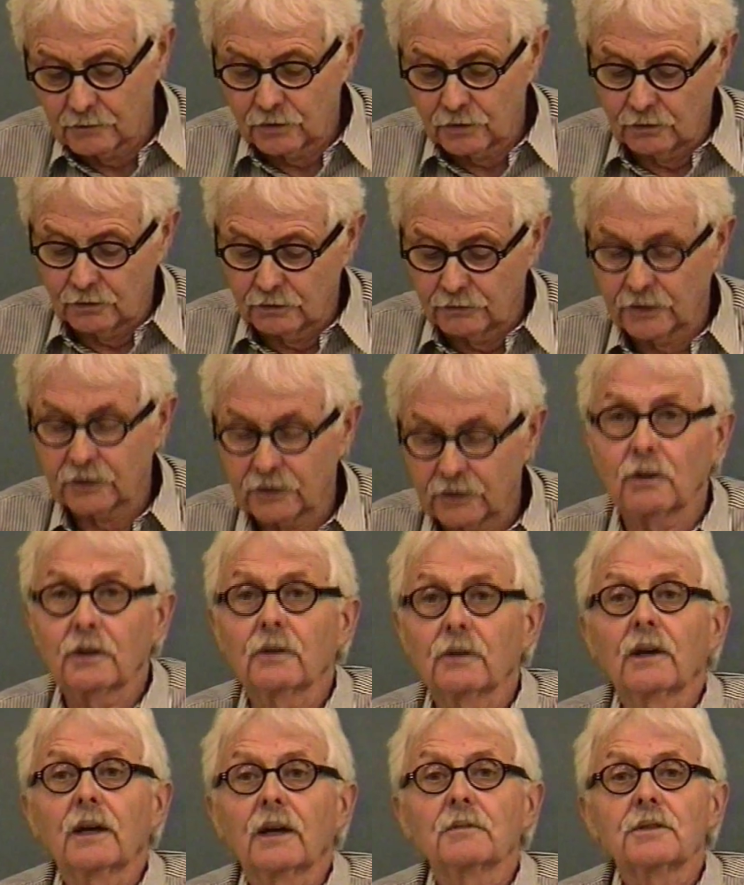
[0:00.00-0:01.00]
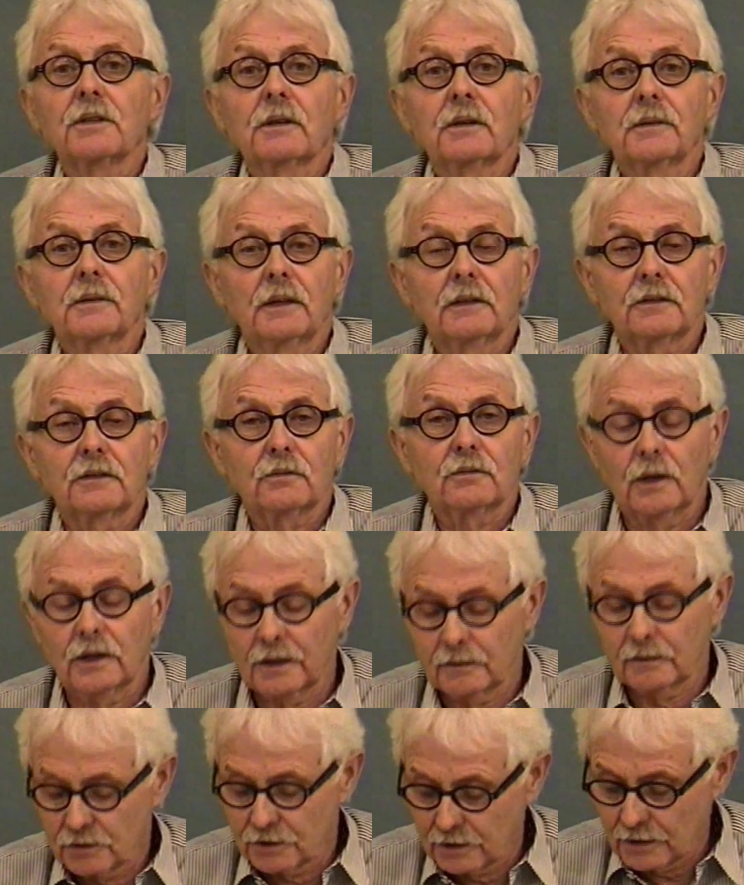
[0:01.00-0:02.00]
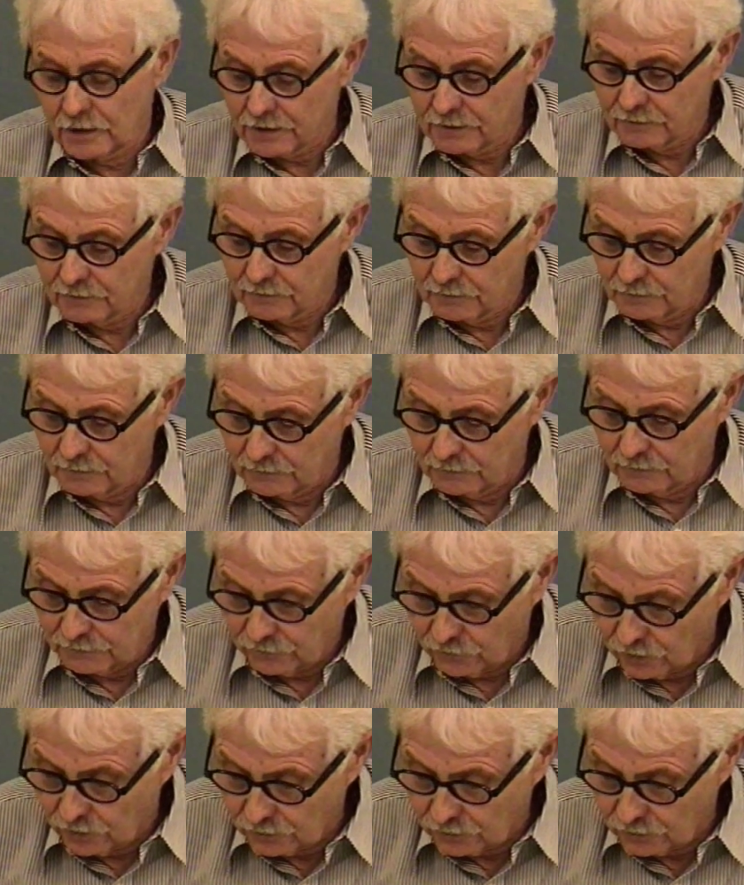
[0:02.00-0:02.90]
him to the Victoria YMCA, my